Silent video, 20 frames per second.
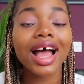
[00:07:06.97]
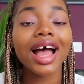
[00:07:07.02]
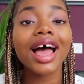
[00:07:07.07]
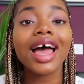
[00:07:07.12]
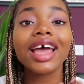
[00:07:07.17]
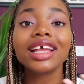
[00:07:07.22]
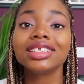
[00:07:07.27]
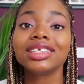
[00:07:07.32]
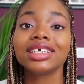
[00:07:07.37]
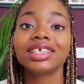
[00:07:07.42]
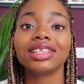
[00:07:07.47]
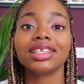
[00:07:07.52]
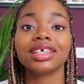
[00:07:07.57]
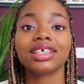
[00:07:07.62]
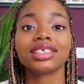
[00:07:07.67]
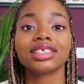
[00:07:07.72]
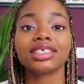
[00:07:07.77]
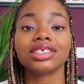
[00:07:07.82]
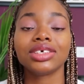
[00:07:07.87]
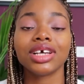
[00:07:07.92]
I did
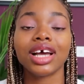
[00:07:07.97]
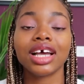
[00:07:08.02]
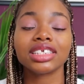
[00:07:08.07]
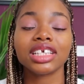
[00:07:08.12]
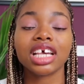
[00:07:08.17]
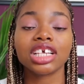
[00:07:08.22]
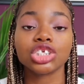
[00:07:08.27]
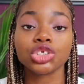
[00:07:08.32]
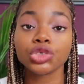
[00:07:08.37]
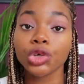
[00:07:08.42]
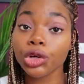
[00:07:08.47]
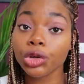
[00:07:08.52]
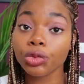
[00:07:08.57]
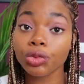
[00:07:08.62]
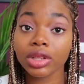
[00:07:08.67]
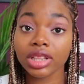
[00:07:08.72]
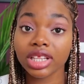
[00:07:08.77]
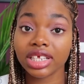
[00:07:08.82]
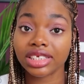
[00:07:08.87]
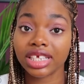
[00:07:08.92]
this, you guys. I struggled
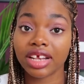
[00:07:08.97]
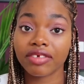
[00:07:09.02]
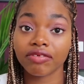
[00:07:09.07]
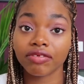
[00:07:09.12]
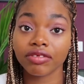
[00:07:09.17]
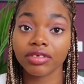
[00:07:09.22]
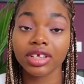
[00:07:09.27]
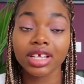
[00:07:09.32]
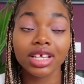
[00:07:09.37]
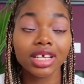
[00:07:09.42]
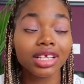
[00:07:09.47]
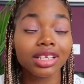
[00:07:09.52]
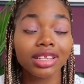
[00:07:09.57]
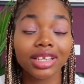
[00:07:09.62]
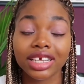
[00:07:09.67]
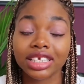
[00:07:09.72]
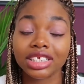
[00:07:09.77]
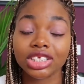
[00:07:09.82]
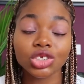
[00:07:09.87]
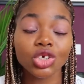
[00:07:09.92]
with this at
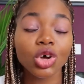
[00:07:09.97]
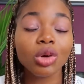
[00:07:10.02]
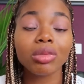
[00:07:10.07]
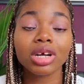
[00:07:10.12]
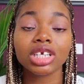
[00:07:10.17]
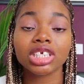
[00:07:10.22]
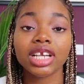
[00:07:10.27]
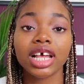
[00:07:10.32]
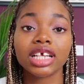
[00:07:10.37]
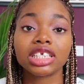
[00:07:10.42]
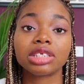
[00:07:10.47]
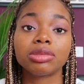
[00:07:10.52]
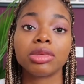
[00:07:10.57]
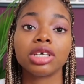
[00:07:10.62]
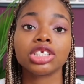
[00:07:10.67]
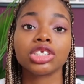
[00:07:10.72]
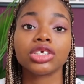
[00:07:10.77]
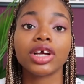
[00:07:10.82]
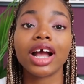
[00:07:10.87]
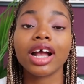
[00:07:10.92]
like so much last
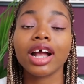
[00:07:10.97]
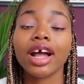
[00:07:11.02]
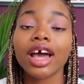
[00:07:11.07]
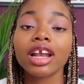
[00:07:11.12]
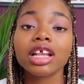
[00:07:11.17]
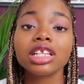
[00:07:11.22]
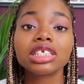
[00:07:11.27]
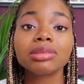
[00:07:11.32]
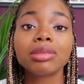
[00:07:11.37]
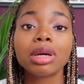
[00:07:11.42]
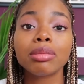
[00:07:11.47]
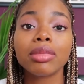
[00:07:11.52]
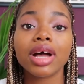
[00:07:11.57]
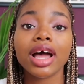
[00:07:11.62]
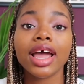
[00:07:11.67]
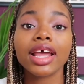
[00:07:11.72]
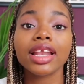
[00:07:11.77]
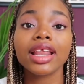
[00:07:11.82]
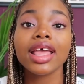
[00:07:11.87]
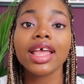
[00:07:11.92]
semester. I got into my
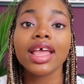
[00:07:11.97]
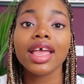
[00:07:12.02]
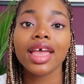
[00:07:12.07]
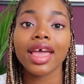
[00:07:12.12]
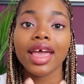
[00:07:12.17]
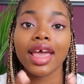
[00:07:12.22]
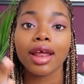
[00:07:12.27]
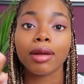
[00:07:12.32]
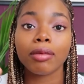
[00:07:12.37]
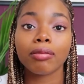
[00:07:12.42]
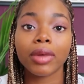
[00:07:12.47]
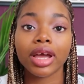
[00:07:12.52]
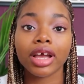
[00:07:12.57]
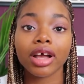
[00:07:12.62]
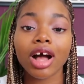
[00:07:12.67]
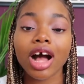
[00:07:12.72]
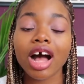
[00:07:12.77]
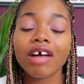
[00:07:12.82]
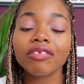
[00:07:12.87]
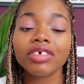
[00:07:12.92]
mind and my
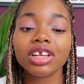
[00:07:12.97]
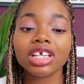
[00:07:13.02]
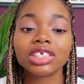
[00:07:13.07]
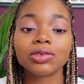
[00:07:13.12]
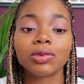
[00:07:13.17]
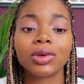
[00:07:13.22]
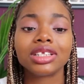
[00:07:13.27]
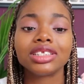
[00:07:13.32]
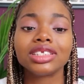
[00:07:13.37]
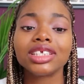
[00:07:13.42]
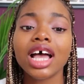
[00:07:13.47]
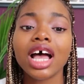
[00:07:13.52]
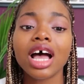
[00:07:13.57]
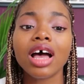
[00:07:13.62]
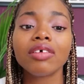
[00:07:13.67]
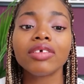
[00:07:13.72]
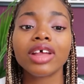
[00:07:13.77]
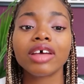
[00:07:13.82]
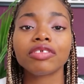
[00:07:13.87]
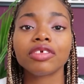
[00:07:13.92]
confidence went
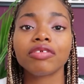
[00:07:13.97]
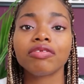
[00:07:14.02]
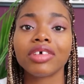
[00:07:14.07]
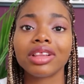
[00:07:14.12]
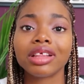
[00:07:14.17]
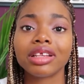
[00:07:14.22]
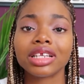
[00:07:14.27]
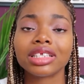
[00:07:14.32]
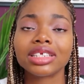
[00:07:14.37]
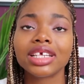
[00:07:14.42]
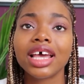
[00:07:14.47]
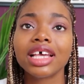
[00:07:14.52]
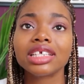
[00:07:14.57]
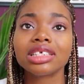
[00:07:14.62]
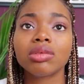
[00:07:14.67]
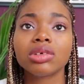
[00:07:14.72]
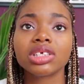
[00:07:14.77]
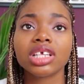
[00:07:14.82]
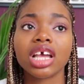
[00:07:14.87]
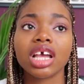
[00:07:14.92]
down after failing the test.
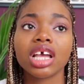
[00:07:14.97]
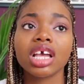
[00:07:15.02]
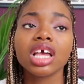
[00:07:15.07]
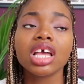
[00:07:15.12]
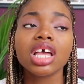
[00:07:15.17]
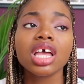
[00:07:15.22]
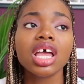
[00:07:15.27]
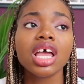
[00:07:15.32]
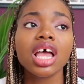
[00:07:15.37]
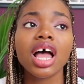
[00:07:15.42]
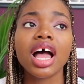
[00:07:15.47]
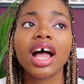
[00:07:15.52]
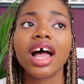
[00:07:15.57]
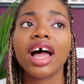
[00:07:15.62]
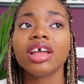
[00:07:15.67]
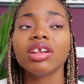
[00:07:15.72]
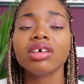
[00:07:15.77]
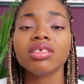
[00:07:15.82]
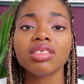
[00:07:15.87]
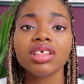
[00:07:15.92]
I was like,
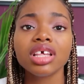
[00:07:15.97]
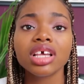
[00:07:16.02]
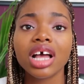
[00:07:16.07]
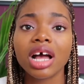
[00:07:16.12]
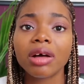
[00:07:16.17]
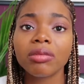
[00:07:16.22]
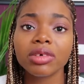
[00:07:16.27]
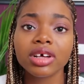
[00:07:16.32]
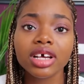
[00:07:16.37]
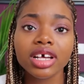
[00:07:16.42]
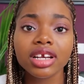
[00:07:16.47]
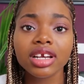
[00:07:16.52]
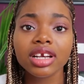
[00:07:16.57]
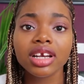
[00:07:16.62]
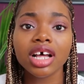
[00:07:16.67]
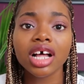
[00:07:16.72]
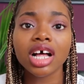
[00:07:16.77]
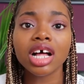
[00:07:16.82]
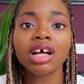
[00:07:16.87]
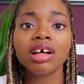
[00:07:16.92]
I don't think I'm good
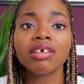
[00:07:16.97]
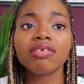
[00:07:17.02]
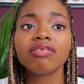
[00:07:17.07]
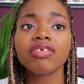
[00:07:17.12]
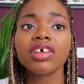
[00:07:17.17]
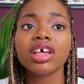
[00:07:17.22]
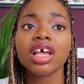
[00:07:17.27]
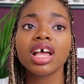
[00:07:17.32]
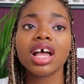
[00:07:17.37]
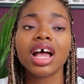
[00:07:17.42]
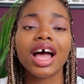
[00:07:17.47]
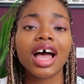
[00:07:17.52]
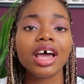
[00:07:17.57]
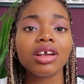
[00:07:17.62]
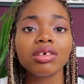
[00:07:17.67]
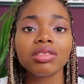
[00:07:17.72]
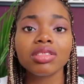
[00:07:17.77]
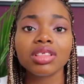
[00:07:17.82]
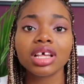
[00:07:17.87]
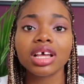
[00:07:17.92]
enough. I
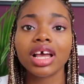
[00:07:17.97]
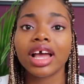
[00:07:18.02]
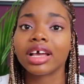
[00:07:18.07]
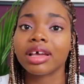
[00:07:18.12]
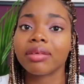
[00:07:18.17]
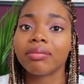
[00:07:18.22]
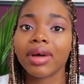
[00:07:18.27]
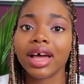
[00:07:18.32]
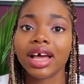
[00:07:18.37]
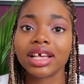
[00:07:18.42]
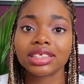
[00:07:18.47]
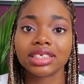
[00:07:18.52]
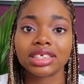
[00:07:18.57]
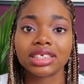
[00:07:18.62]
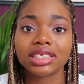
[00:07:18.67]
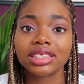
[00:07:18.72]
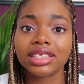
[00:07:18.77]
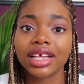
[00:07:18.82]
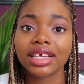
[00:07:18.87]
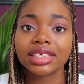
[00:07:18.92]
don't think I can pass
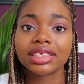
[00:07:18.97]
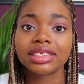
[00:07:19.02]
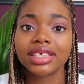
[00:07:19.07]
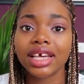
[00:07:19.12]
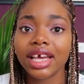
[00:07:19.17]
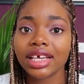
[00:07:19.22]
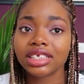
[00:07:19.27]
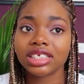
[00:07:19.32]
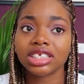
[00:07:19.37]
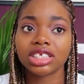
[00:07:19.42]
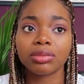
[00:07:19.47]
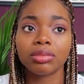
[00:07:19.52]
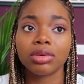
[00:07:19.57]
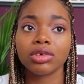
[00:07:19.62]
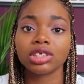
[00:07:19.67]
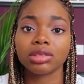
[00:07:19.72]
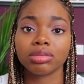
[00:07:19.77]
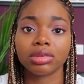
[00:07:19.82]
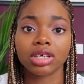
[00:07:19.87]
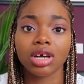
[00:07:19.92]
this next test. It's
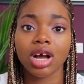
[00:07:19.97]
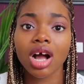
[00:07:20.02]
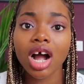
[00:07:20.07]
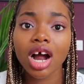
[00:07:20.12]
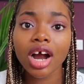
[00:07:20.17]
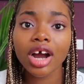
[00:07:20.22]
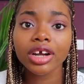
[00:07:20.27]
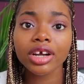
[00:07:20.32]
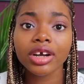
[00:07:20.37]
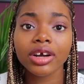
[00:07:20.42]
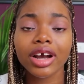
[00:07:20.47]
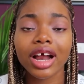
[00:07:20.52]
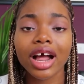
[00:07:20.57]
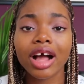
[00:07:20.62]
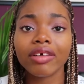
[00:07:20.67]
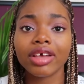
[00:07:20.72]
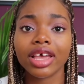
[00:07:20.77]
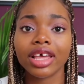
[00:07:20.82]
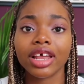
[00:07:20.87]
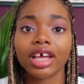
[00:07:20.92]
supposed to be harder.
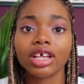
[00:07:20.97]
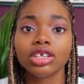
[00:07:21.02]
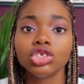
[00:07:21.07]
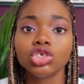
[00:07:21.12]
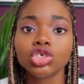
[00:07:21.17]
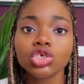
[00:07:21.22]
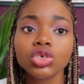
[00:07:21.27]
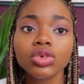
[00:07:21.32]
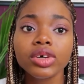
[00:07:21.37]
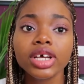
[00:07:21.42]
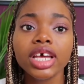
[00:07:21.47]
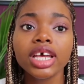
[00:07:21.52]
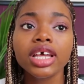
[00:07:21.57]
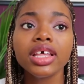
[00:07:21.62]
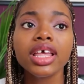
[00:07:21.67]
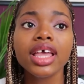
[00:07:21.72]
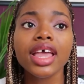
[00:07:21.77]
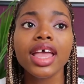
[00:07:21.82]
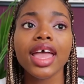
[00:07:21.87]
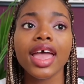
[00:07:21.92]
How can I do it?